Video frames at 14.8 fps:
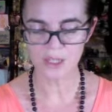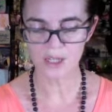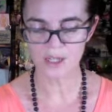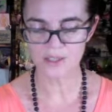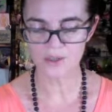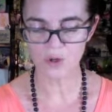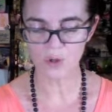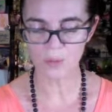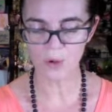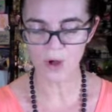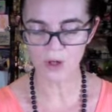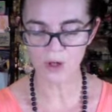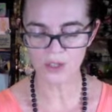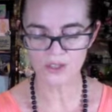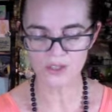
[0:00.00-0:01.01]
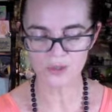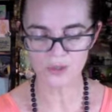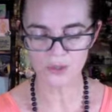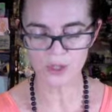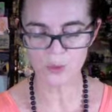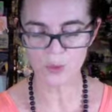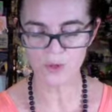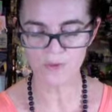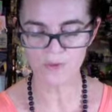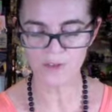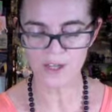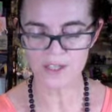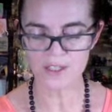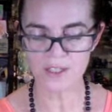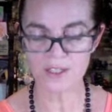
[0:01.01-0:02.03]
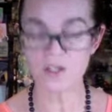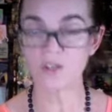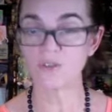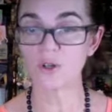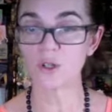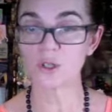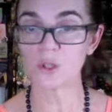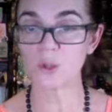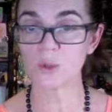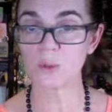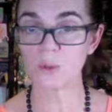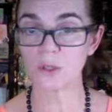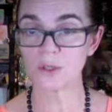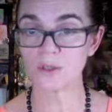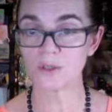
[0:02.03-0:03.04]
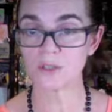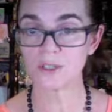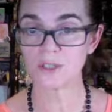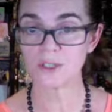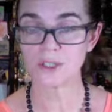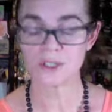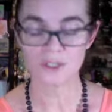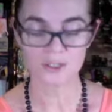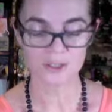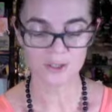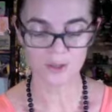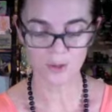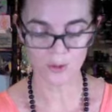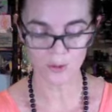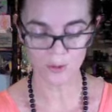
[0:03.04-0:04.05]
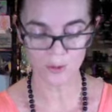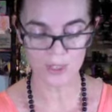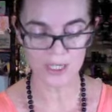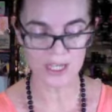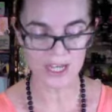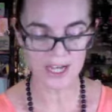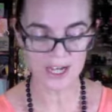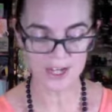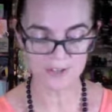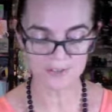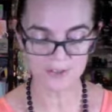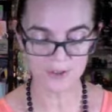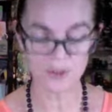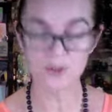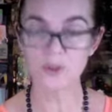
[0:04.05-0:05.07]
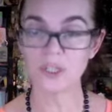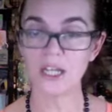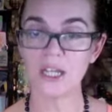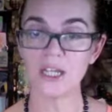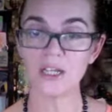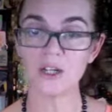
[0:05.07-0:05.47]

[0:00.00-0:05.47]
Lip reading: and it's called Paula's 31 Faces of October. So we have to create